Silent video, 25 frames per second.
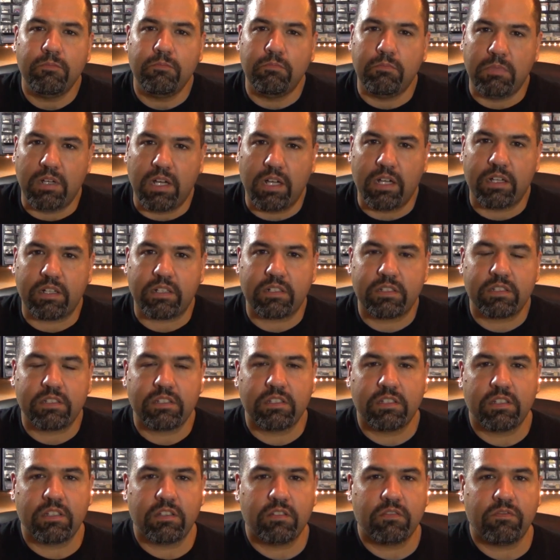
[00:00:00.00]

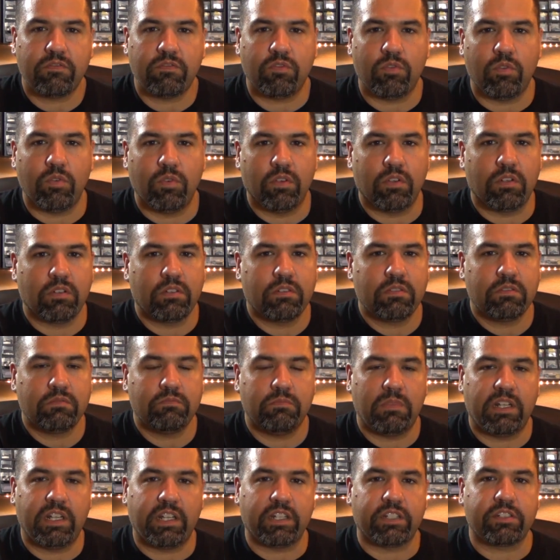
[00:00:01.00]
MOCs for
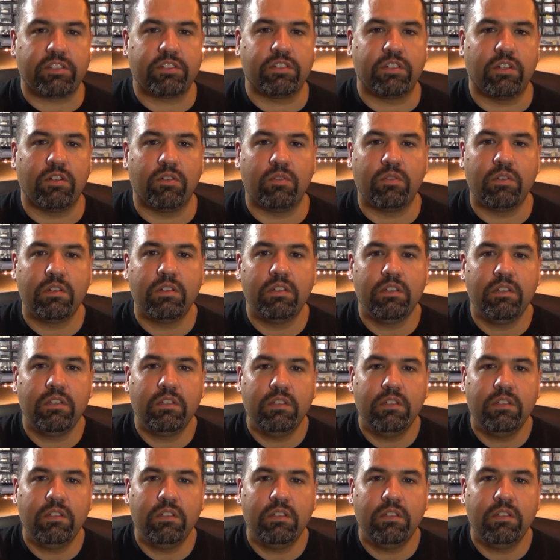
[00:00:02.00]
my next show.